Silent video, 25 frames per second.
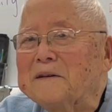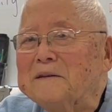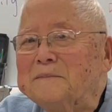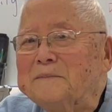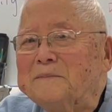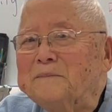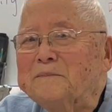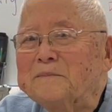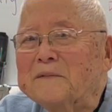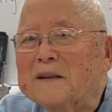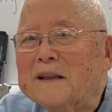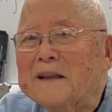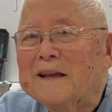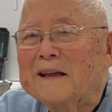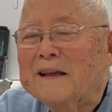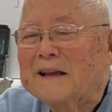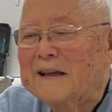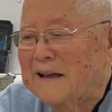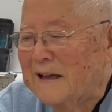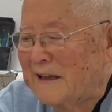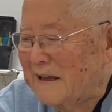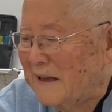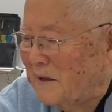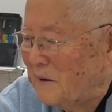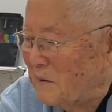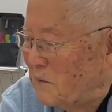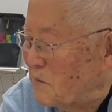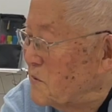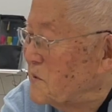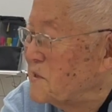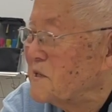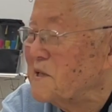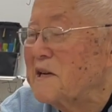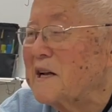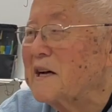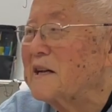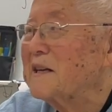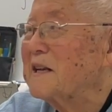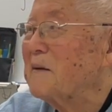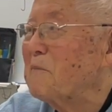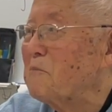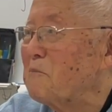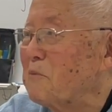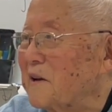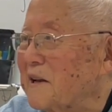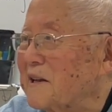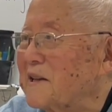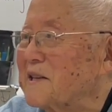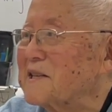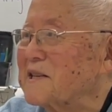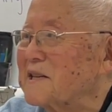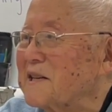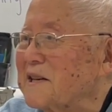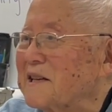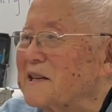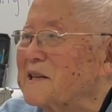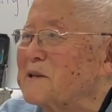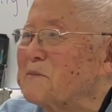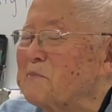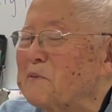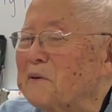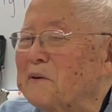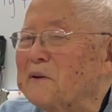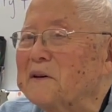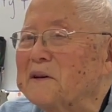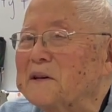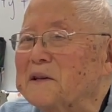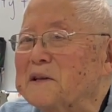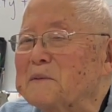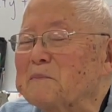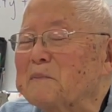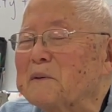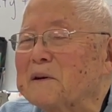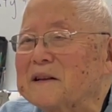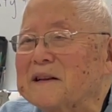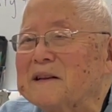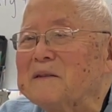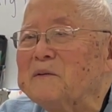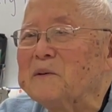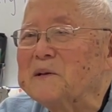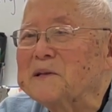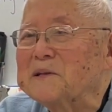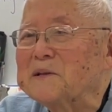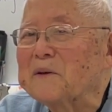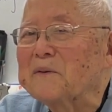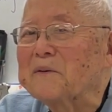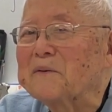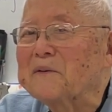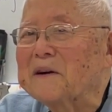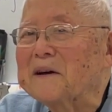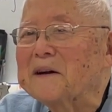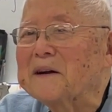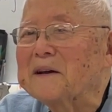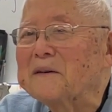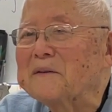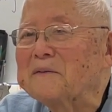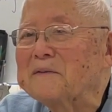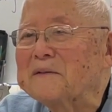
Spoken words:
It was not a pleasant experience, but we survived.